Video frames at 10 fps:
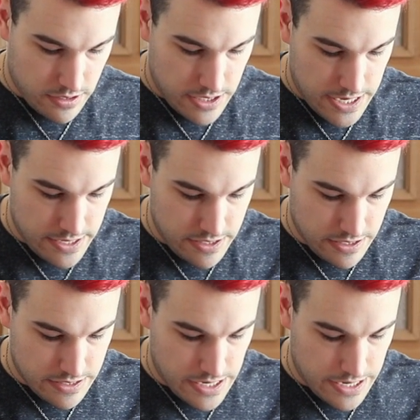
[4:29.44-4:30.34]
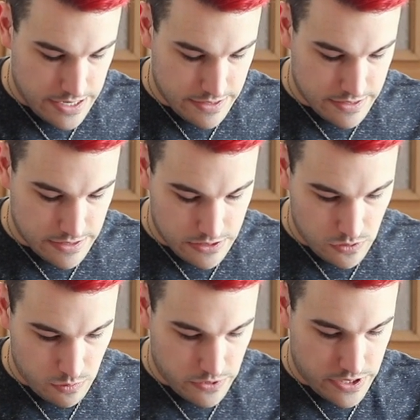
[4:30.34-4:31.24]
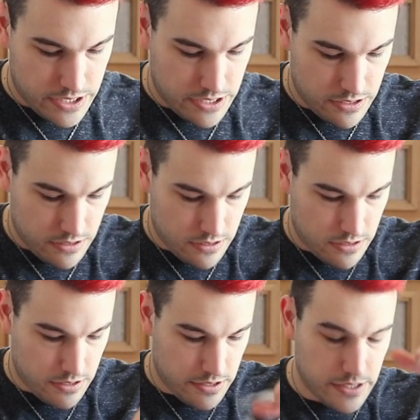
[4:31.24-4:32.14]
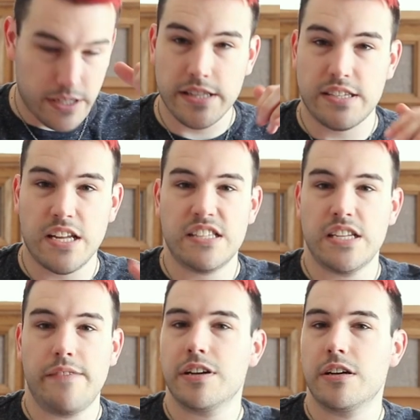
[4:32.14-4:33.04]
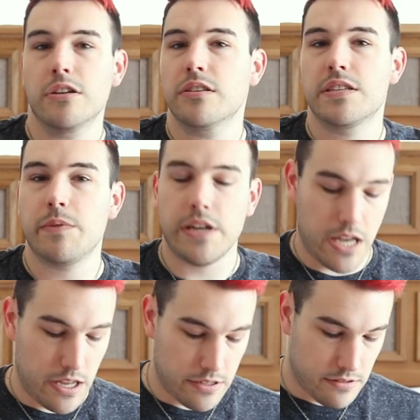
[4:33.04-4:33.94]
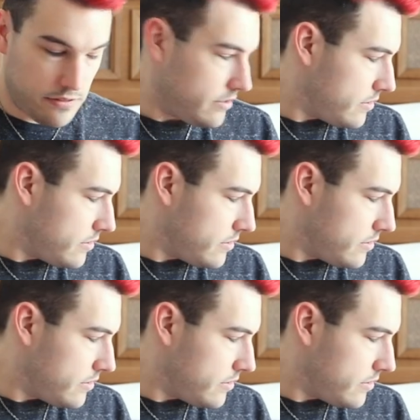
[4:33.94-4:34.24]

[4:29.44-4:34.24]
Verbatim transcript: I hate to untie this because it's so pretty. Like, it's it's never gonna look this way again.